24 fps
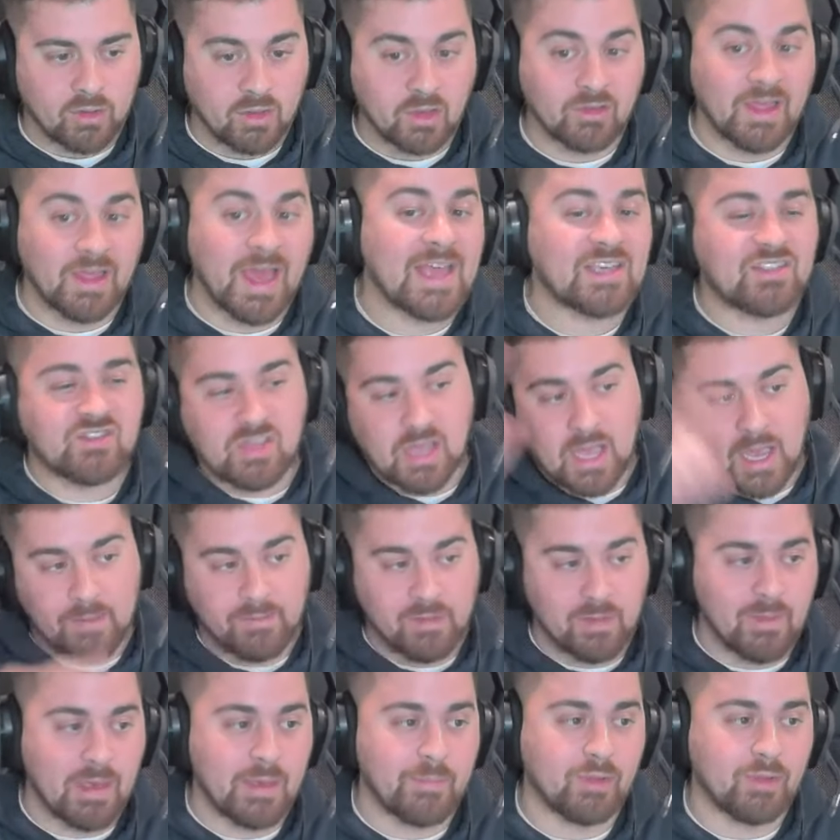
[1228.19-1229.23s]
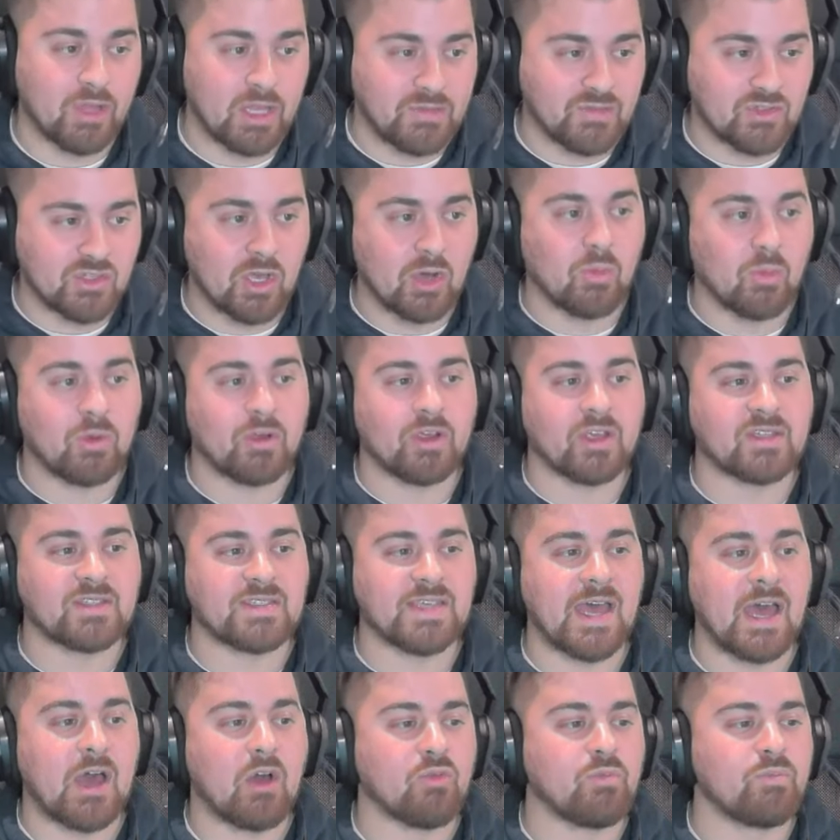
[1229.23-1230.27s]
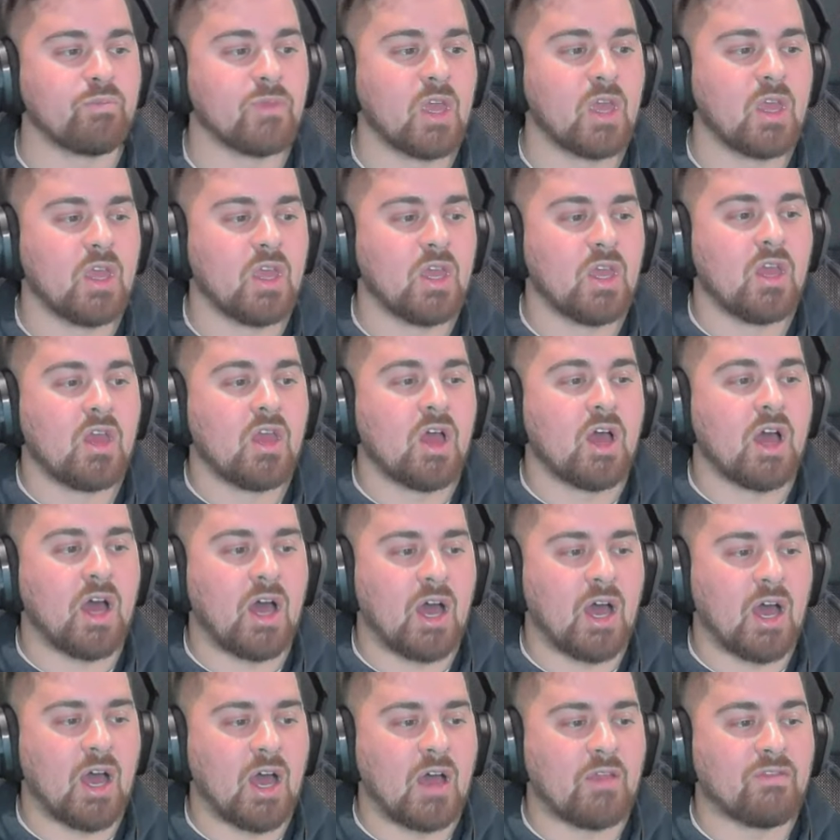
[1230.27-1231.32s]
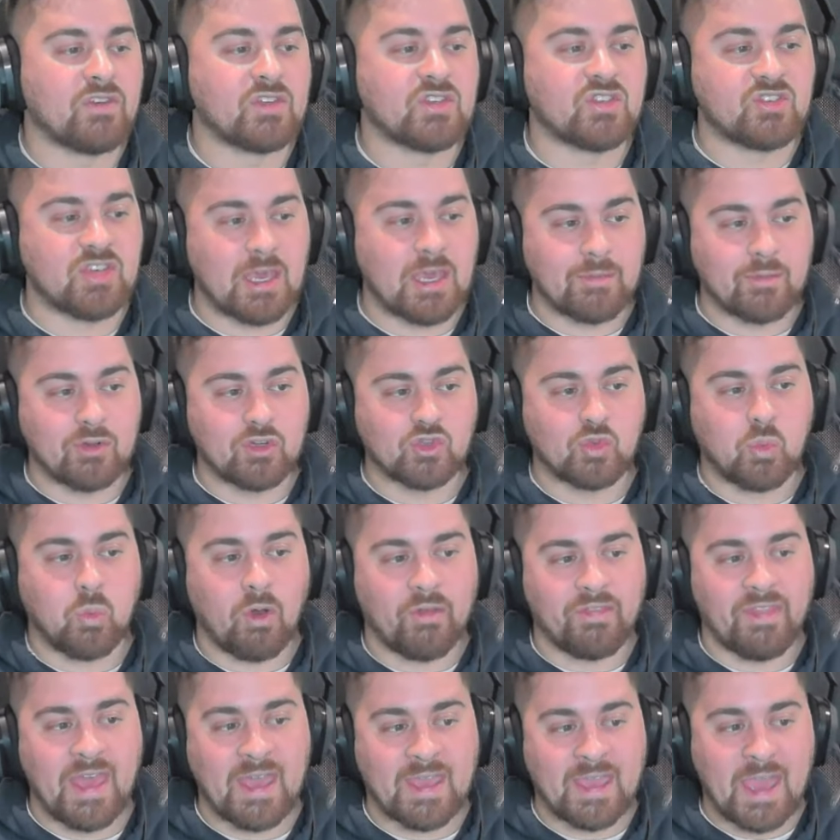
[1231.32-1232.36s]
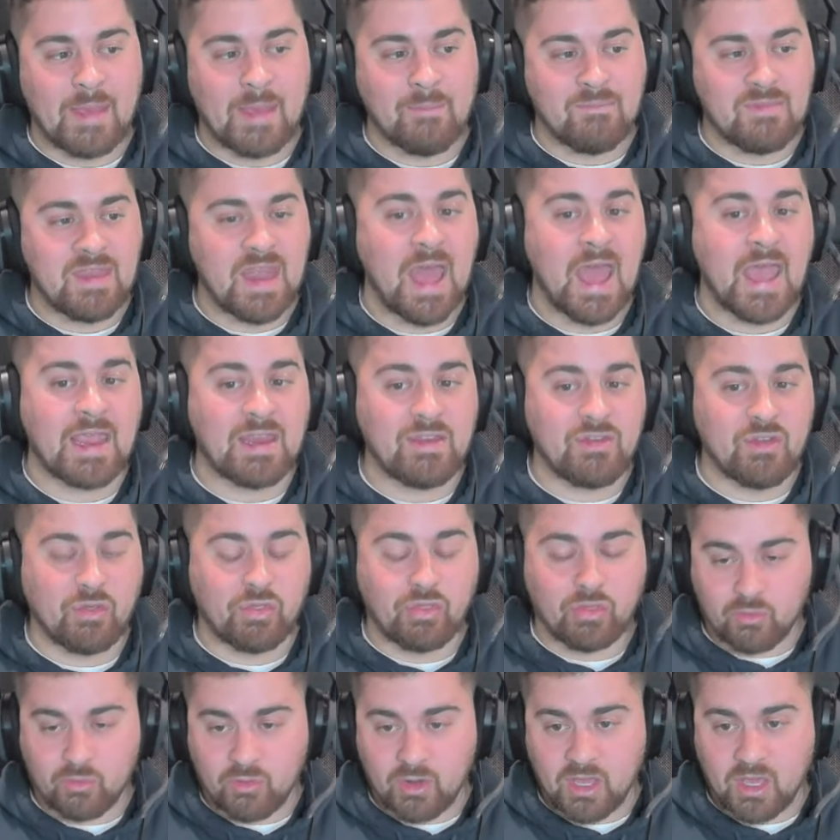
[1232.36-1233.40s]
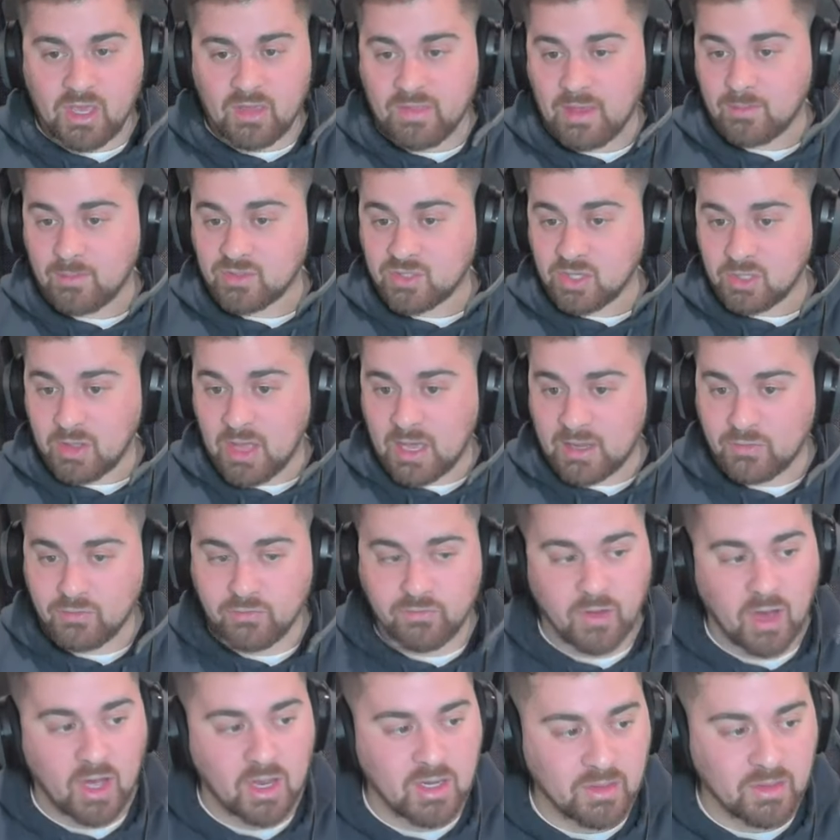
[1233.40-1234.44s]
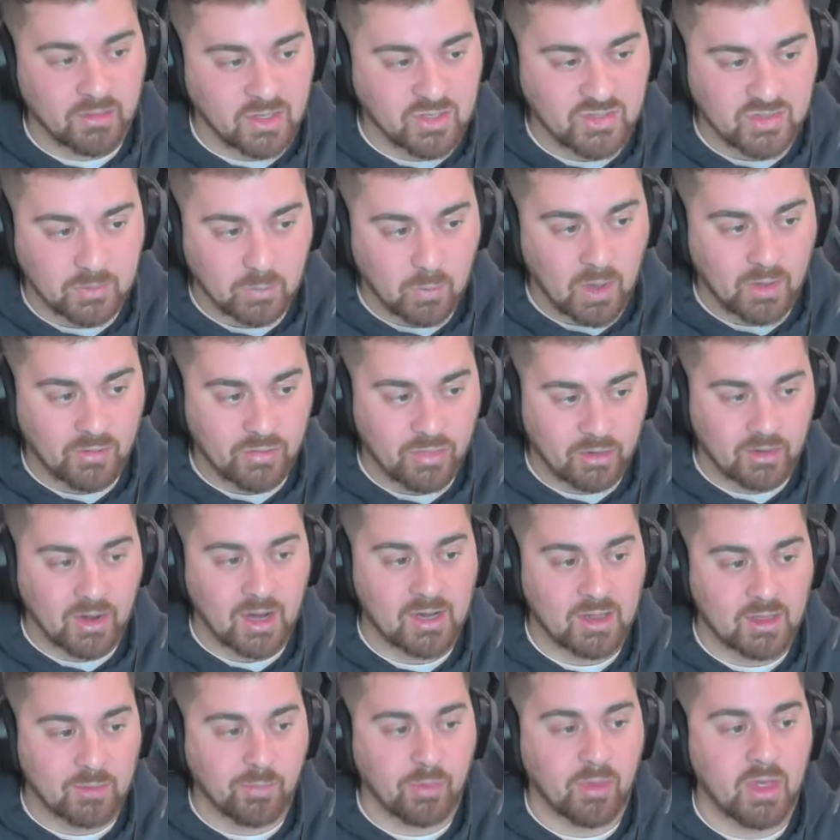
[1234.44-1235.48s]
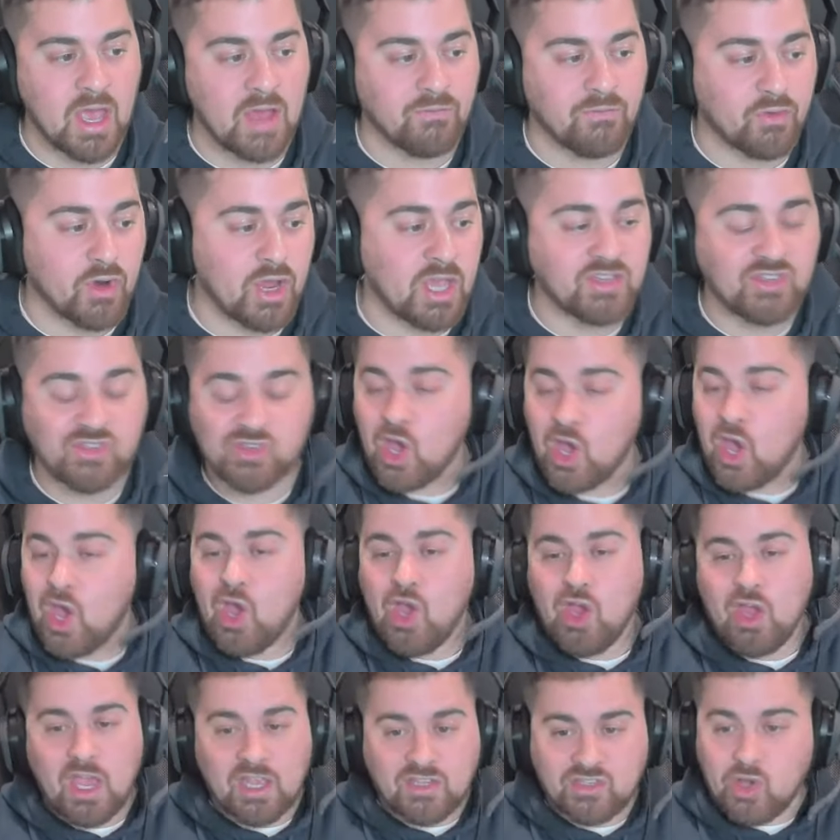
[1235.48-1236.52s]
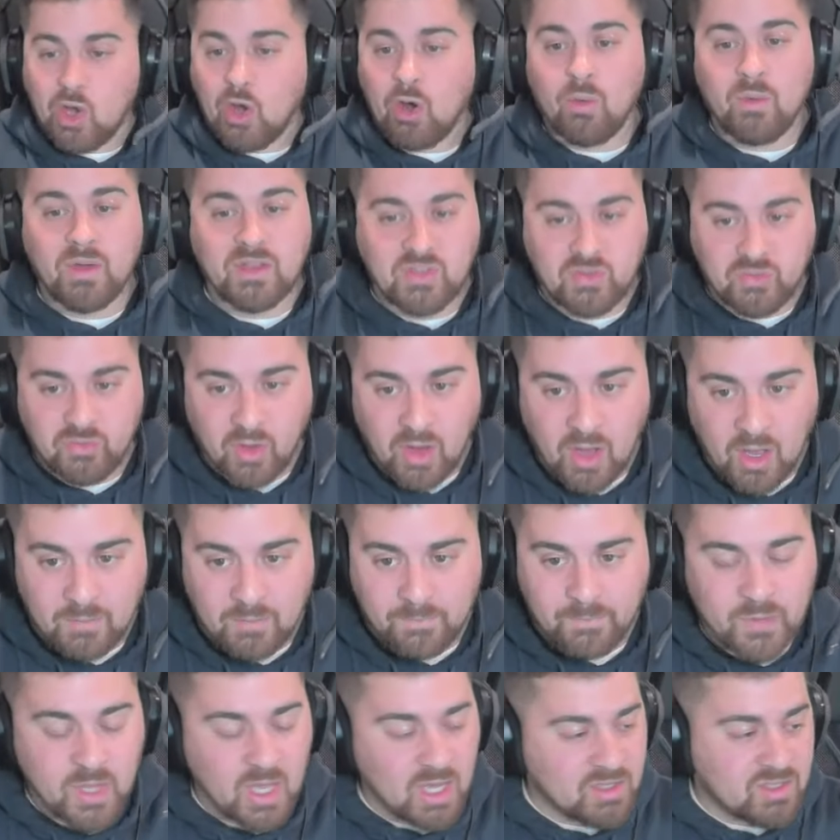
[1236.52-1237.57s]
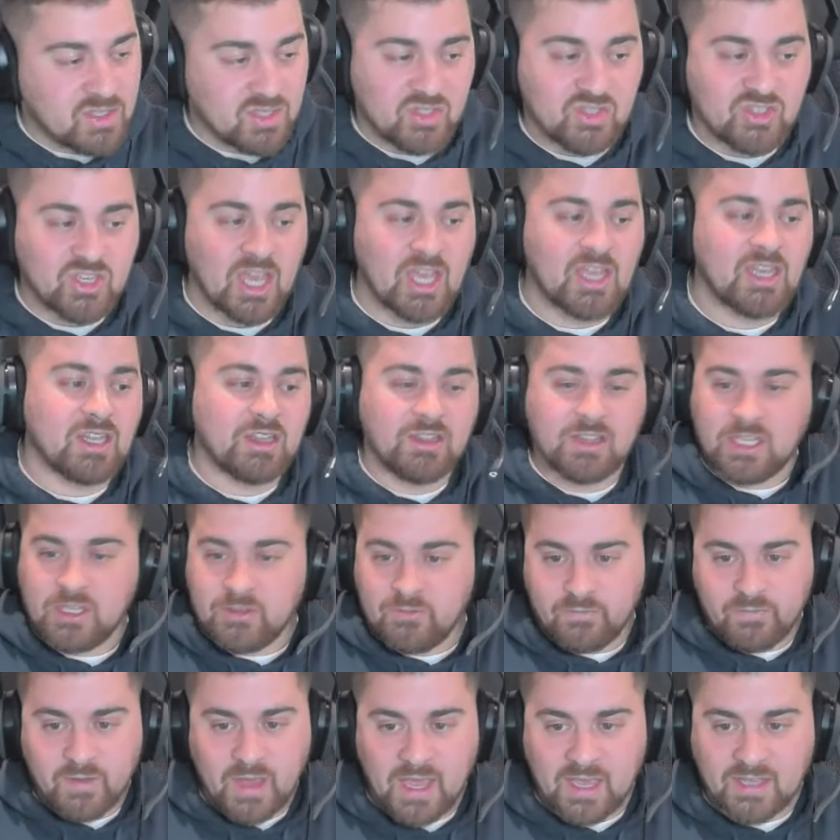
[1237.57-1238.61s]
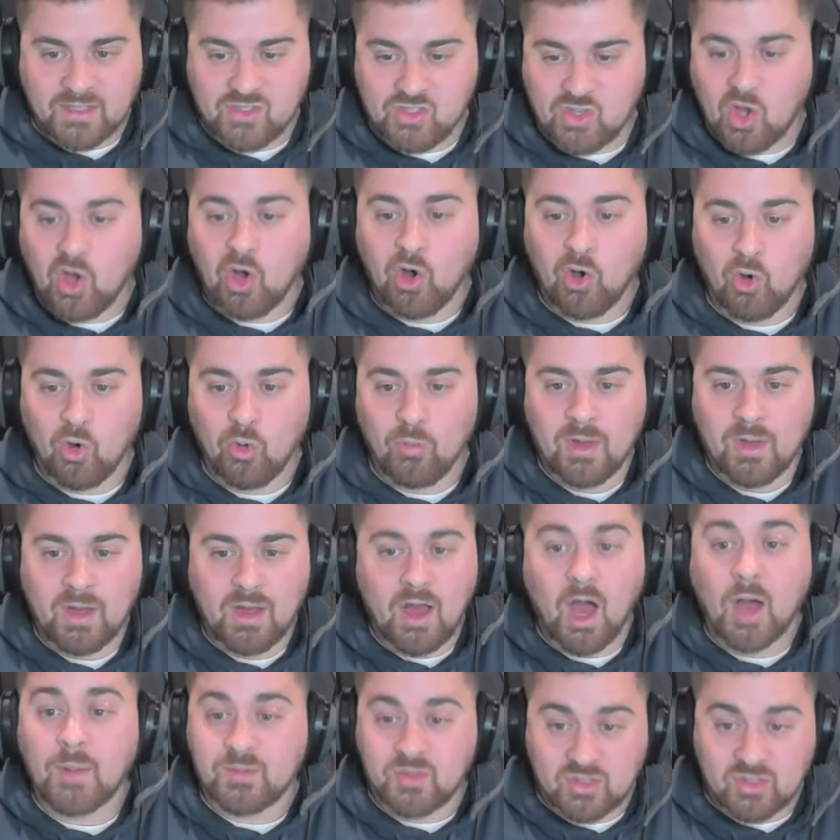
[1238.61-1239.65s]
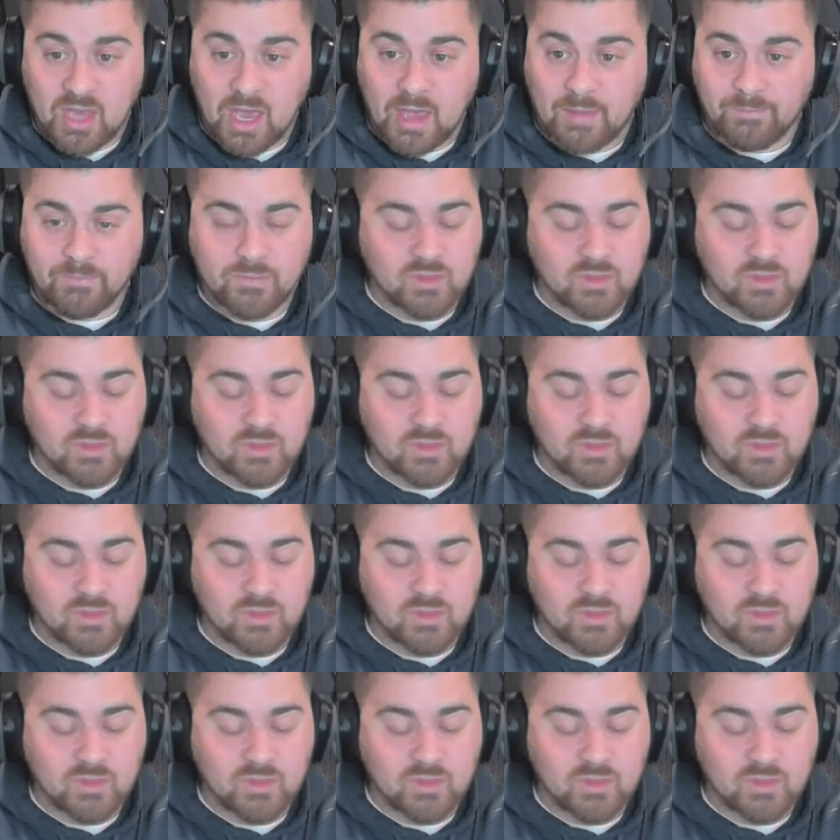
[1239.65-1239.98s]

The last time the Maple Leafs, though, were in town, uh, the Sabres won that game 9 to 3, and that was a lot of fun. And listen, while they're out of the playoff race, it's always fun to send Leaf fans home upset.